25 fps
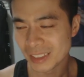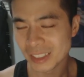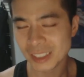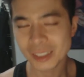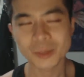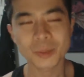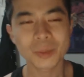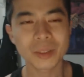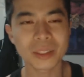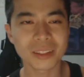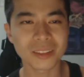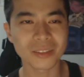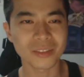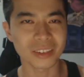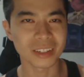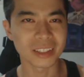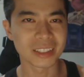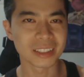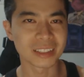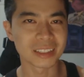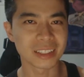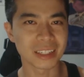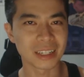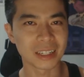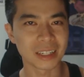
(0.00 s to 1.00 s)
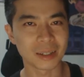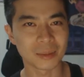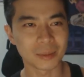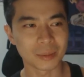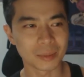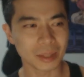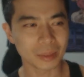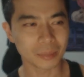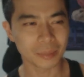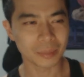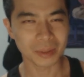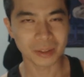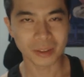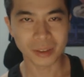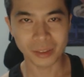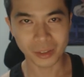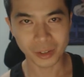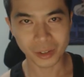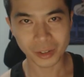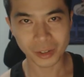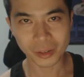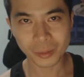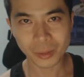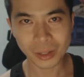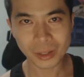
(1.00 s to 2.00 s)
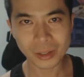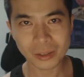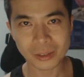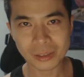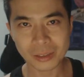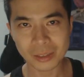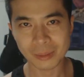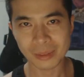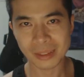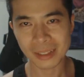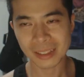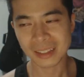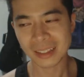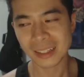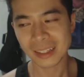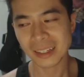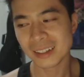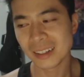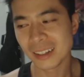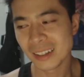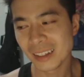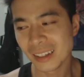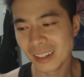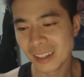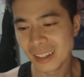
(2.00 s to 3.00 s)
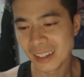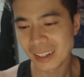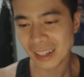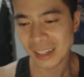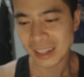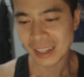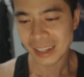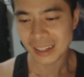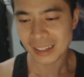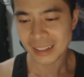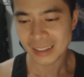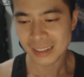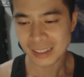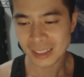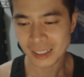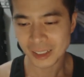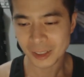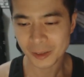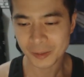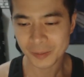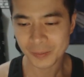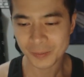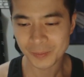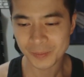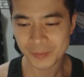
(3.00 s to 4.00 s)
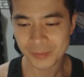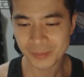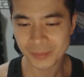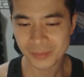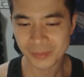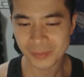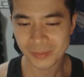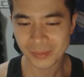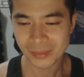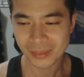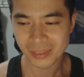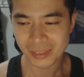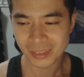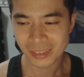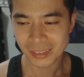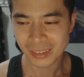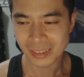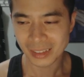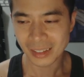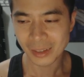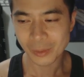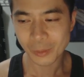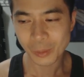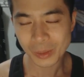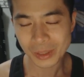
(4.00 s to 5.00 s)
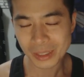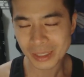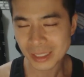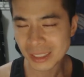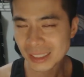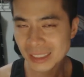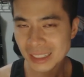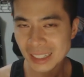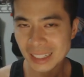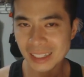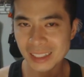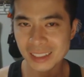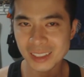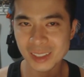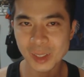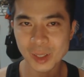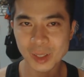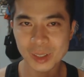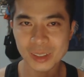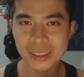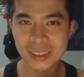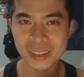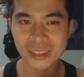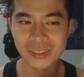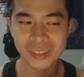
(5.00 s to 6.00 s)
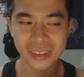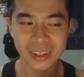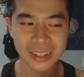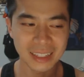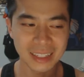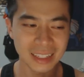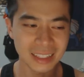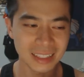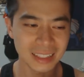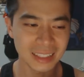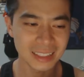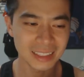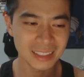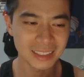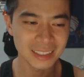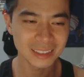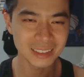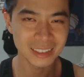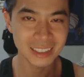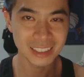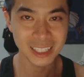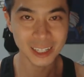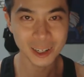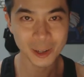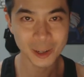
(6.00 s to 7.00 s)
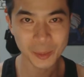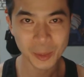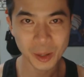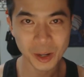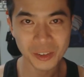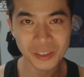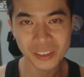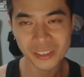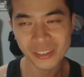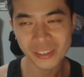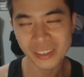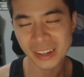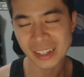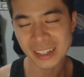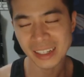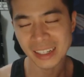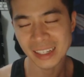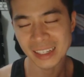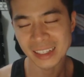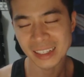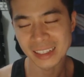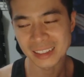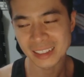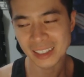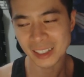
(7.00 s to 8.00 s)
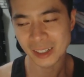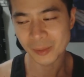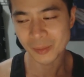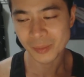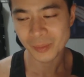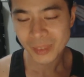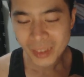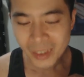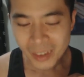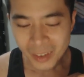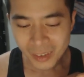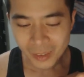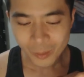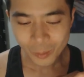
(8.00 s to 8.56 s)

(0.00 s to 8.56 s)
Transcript: she was with a friend up in the third row or something like that. And it didn't take us long to find out that she was a Sharapova fan. And